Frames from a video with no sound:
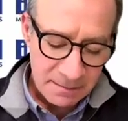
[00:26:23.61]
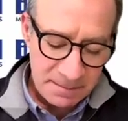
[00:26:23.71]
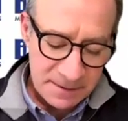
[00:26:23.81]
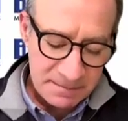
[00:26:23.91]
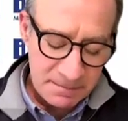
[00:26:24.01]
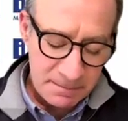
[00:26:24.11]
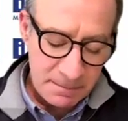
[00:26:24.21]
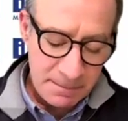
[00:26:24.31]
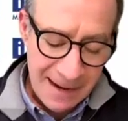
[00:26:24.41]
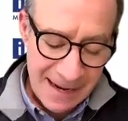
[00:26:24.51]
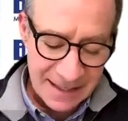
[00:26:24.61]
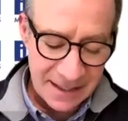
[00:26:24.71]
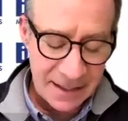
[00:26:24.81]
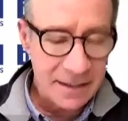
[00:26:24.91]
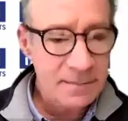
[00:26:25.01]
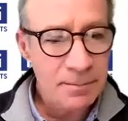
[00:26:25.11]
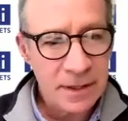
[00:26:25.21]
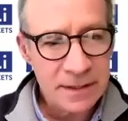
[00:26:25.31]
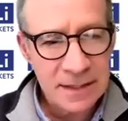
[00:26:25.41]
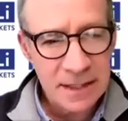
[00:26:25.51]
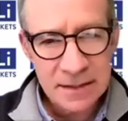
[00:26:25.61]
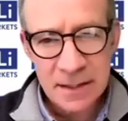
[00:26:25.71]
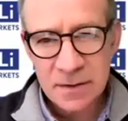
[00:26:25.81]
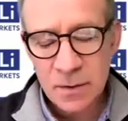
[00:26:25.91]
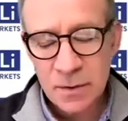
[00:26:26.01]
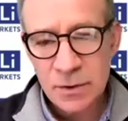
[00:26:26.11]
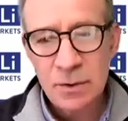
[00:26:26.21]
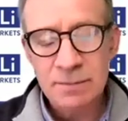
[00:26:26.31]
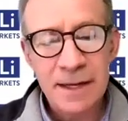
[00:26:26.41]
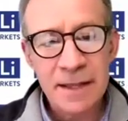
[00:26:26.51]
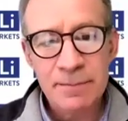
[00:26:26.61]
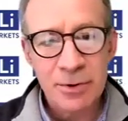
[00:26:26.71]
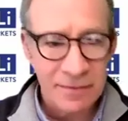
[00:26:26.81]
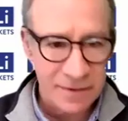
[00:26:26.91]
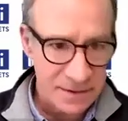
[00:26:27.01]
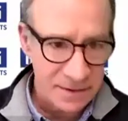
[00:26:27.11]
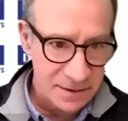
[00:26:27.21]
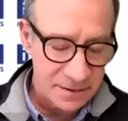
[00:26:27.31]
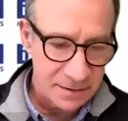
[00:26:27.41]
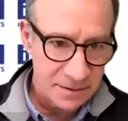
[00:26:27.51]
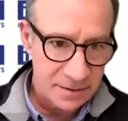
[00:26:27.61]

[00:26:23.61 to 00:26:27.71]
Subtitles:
but mining is controlled by the provinces.